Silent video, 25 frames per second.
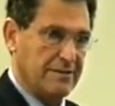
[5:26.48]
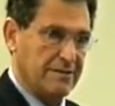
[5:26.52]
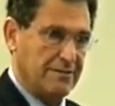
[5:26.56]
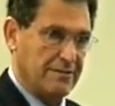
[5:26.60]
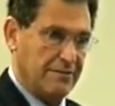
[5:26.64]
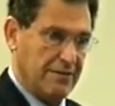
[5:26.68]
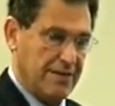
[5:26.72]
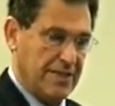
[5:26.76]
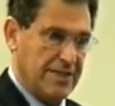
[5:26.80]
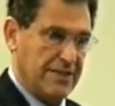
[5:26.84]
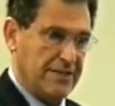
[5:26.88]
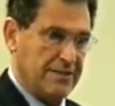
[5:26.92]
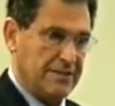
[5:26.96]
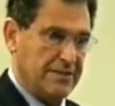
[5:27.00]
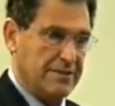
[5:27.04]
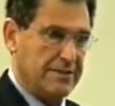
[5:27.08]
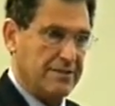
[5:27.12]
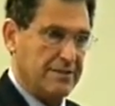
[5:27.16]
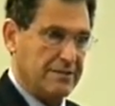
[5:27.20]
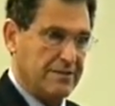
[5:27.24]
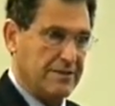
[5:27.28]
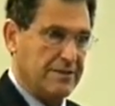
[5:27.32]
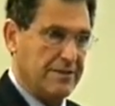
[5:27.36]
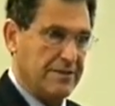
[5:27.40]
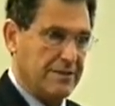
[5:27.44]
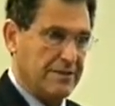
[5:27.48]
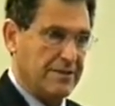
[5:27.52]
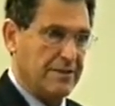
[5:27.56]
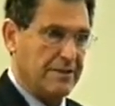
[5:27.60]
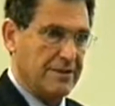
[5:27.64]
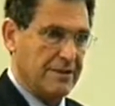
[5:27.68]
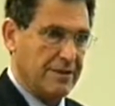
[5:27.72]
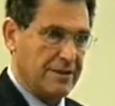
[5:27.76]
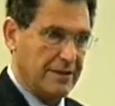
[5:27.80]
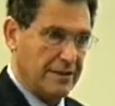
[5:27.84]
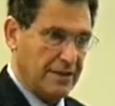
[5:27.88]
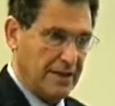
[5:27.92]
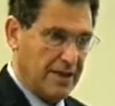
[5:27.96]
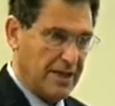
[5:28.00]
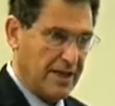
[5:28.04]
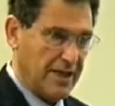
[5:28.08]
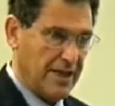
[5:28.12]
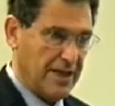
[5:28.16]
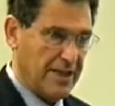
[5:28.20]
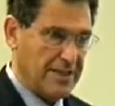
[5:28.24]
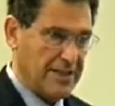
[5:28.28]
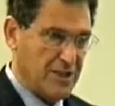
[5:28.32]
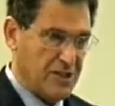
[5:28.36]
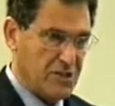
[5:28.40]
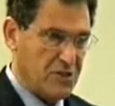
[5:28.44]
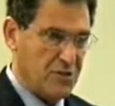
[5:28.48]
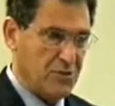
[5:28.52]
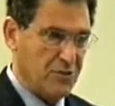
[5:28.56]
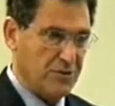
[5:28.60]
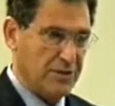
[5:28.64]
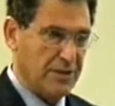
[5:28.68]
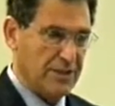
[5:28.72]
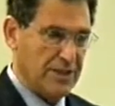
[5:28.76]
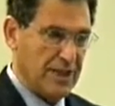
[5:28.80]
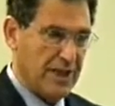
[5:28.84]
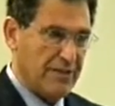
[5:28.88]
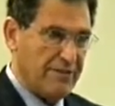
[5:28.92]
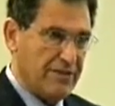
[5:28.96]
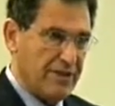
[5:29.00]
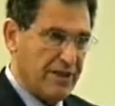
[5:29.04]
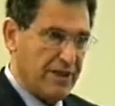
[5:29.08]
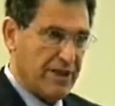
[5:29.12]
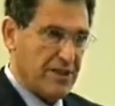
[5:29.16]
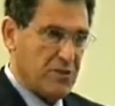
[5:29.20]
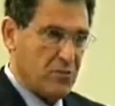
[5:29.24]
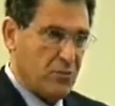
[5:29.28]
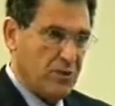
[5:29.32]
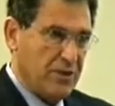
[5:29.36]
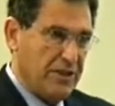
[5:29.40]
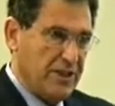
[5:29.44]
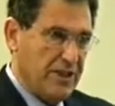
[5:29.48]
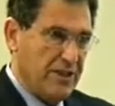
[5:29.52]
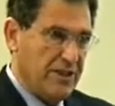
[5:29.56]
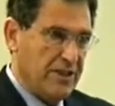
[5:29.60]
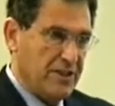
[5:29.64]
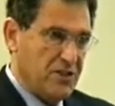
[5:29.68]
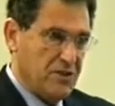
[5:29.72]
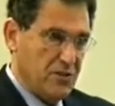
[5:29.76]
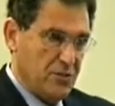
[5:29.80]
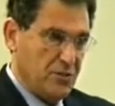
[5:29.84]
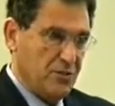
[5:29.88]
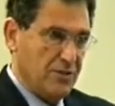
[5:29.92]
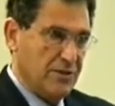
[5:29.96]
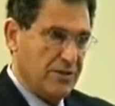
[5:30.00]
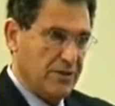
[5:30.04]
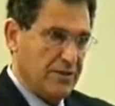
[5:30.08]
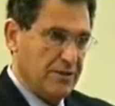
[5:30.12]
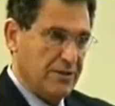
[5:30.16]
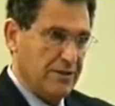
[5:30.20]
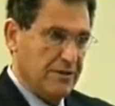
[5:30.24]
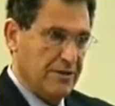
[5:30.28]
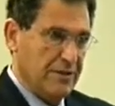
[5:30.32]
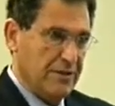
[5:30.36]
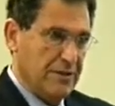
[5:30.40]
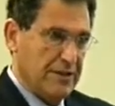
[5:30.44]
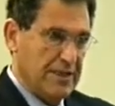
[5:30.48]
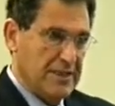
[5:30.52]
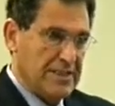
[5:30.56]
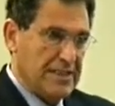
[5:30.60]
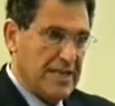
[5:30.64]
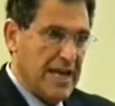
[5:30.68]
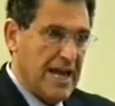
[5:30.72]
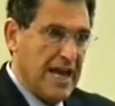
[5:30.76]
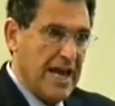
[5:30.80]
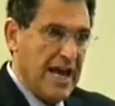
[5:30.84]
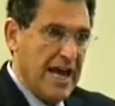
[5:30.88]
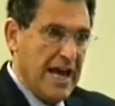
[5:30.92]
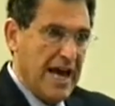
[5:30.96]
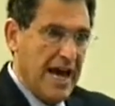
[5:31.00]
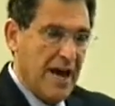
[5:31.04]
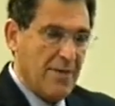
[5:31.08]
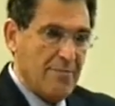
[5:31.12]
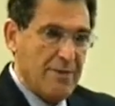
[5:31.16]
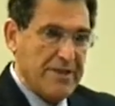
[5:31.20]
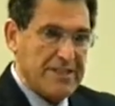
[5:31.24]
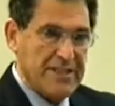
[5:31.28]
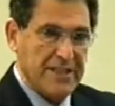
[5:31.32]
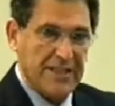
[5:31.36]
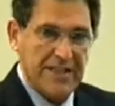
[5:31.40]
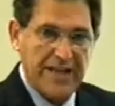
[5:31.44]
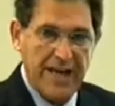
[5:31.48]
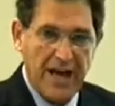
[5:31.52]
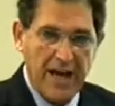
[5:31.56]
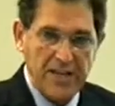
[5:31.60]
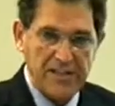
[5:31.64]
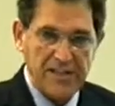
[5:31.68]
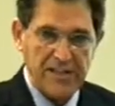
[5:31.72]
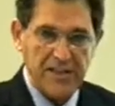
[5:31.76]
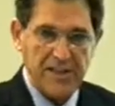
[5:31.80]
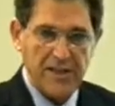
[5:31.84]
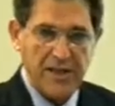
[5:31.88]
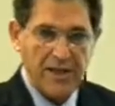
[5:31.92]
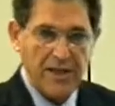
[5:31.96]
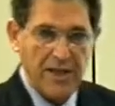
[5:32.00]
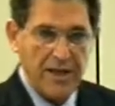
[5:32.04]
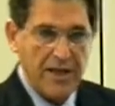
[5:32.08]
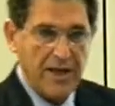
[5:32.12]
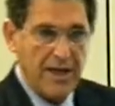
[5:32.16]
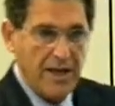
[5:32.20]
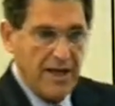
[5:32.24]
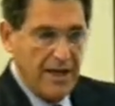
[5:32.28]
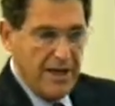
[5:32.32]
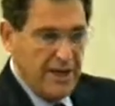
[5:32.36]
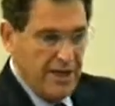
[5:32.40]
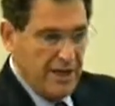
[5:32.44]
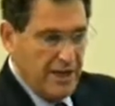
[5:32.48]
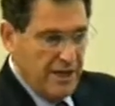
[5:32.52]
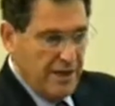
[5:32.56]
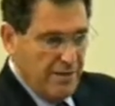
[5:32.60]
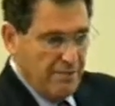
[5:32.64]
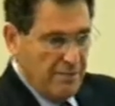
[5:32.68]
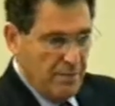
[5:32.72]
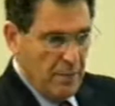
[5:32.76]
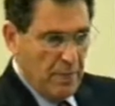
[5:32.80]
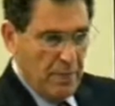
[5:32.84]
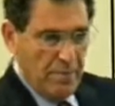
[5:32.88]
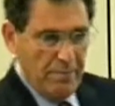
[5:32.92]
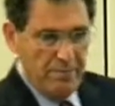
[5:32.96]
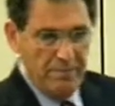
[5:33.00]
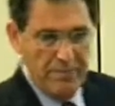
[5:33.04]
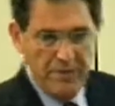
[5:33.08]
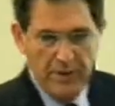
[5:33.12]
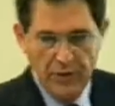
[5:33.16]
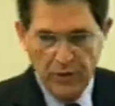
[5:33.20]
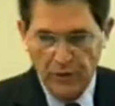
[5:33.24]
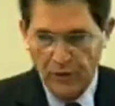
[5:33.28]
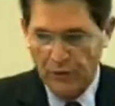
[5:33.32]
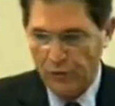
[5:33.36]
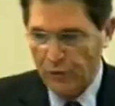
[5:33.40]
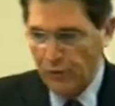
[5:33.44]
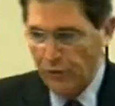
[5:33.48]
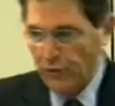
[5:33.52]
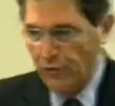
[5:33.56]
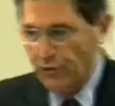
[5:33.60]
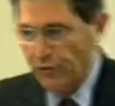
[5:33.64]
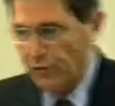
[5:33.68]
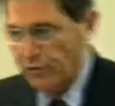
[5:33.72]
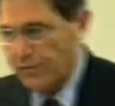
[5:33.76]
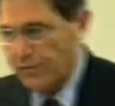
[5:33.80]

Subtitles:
right? As a student, everything is within a student. I'm basically asking, do